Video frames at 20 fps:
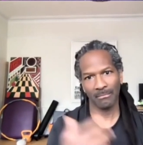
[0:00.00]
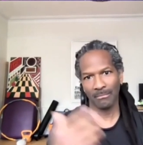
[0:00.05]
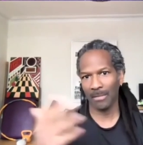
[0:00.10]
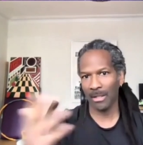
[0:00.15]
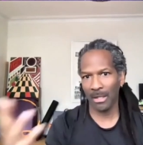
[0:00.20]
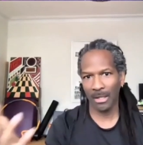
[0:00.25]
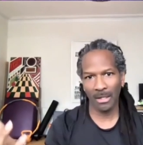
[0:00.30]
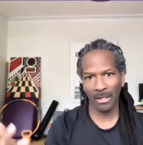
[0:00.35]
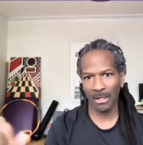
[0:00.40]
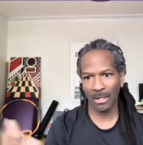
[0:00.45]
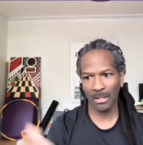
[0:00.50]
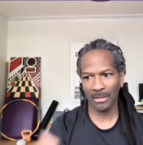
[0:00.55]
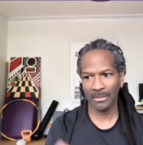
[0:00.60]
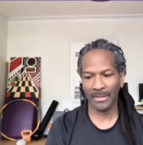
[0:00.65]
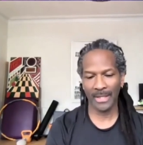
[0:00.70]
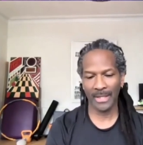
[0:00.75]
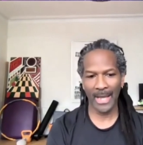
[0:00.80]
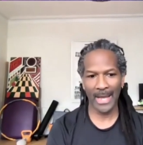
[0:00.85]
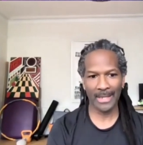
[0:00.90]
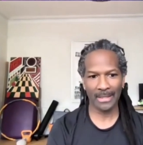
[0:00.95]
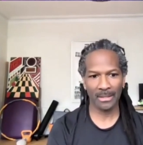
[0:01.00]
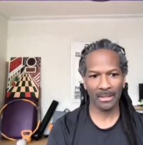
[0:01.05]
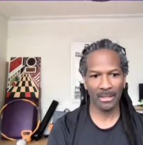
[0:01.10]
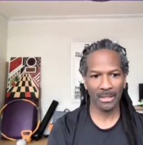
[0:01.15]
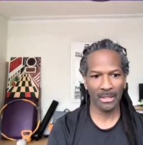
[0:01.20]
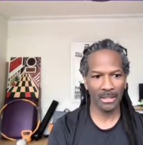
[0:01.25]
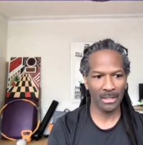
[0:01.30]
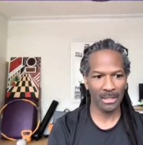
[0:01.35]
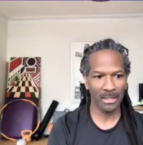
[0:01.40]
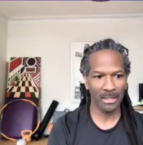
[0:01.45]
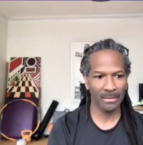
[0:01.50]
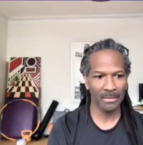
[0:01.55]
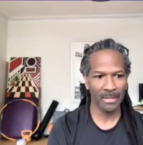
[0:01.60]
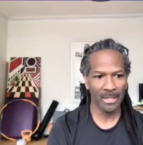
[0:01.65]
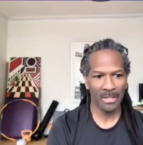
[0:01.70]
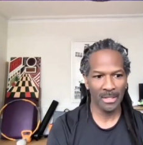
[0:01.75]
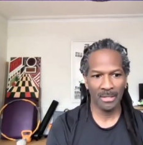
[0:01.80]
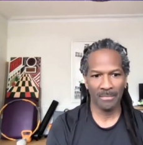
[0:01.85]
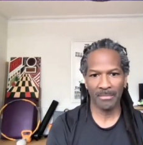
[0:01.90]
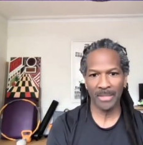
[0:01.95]
uh, that uh,
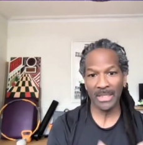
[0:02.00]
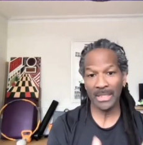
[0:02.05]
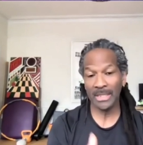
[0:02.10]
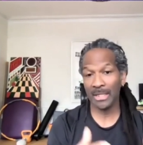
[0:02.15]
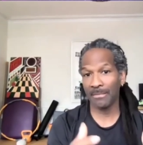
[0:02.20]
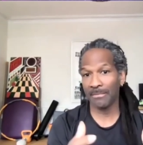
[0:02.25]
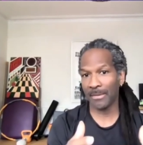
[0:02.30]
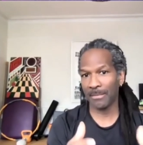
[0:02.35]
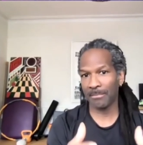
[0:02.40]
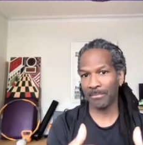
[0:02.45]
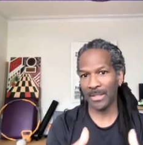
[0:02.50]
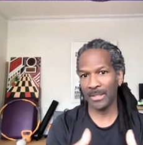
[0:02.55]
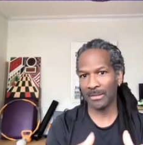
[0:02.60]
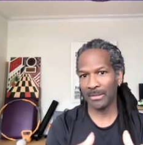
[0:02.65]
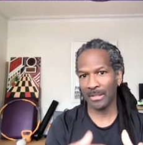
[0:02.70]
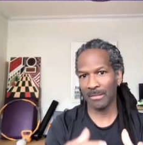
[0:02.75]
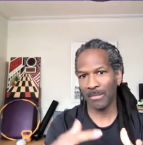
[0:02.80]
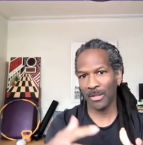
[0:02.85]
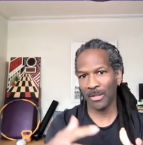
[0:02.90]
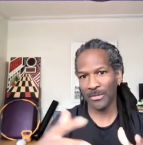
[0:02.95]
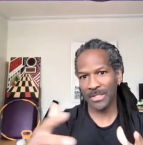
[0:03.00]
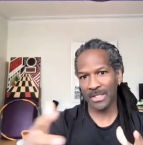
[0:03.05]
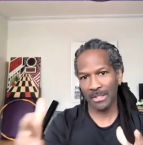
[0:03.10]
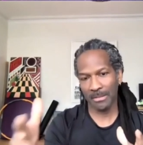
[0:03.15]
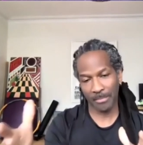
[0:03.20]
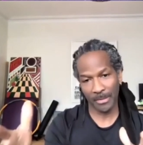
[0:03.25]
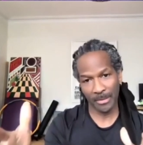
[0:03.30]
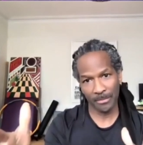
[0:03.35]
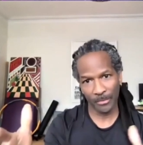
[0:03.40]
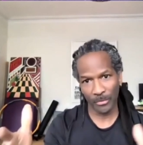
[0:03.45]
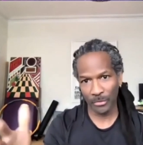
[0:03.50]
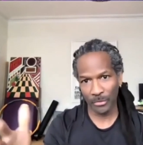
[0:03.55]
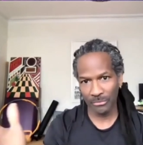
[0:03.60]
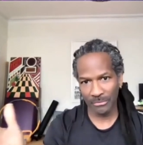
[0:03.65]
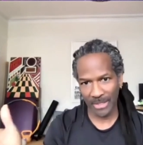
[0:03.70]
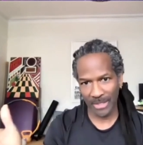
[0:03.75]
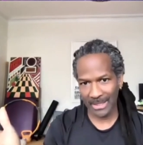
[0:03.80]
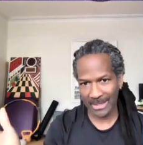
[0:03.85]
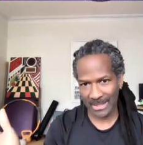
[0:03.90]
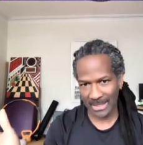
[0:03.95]
many of the people, most of the people who've
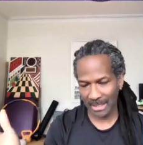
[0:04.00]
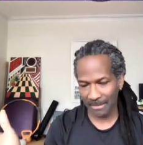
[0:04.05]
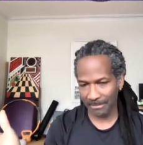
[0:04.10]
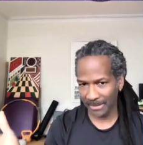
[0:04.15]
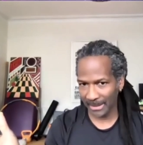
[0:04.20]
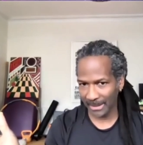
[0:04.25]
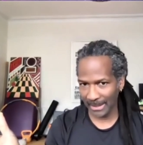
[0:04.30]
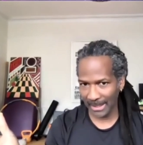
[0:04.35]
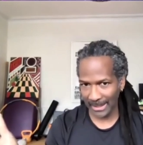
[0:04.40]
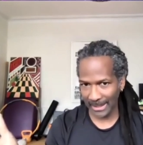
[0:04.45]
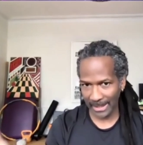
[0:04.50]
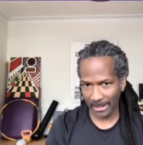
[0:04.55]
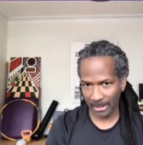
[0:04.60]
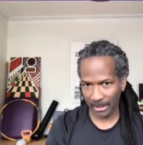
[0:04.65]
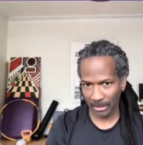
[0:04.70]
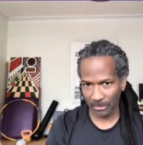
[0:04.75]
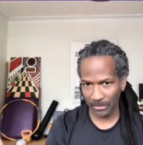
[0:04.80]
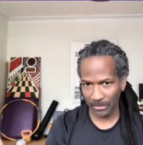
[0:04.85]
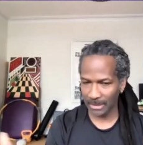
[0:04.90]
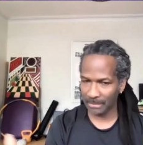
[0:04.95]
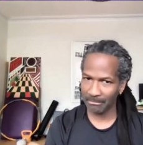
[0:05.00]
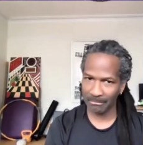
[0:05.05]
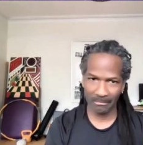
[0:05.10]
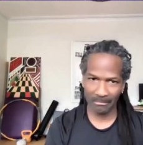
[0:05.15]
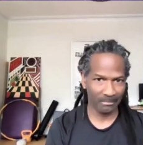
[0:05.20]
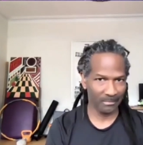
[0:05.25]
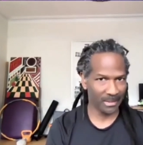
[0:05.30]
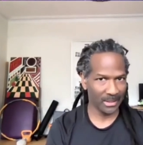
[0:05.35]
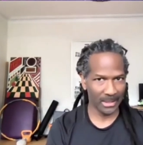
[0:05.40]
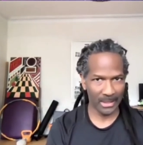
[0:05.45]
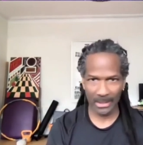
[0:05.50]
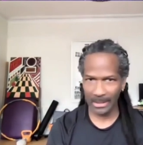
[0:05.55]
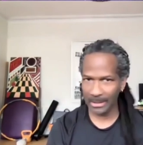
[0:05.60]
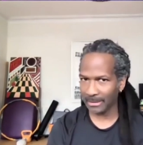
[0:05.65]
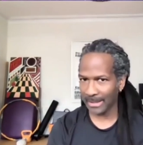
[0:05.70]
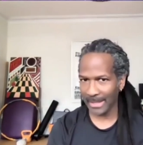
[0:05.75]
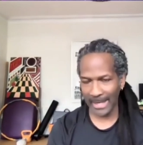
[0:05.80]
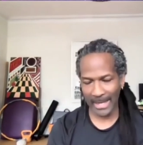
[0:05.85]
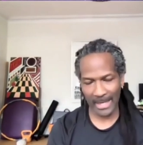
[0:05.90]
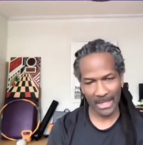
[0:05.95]
done something like heroin,
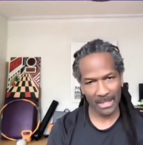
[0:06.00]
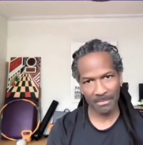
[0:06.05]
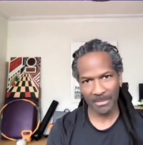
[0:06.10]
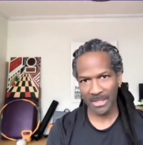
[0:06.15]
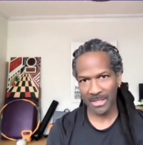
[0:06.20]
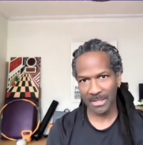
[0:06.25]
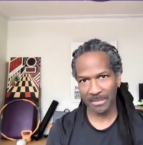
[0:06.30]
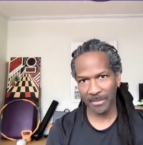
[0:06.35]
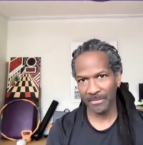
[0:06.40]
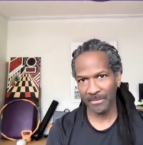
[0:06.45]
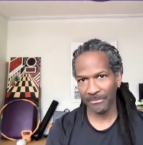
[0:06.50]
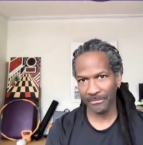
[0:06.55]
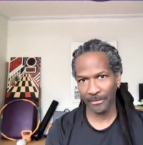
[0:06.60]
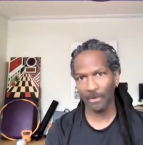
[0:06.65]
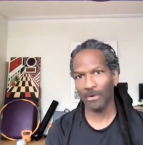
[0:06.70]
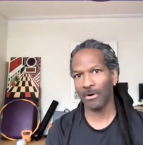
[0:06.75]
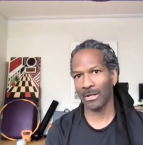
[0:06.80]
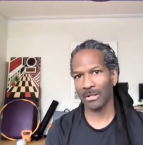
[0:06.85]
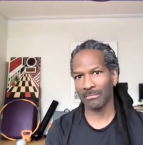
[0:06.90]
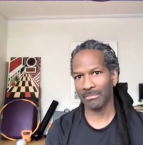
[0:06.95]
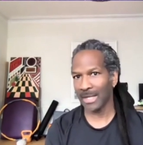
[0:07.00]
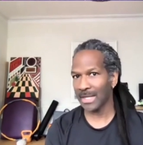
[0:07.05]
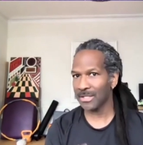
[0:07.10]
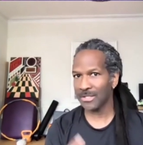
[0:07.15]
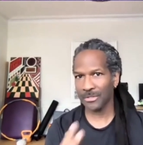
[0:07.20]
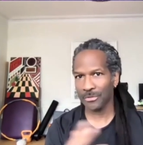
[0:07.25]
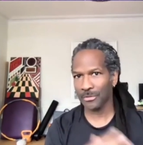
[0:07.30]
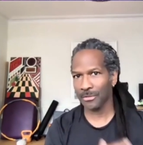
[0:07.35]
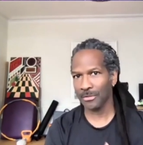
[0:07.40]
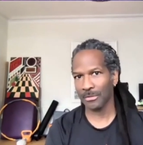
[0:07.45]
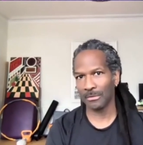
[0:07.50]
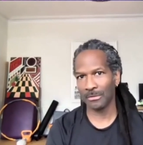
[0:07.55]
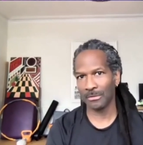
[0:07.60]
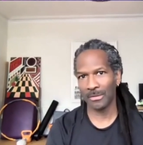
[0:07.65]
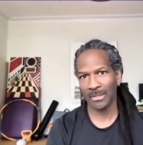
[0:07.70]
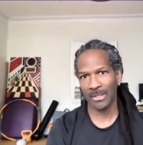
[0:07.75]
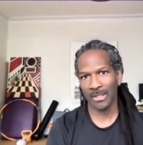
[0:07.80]
did cannabis before. That's true.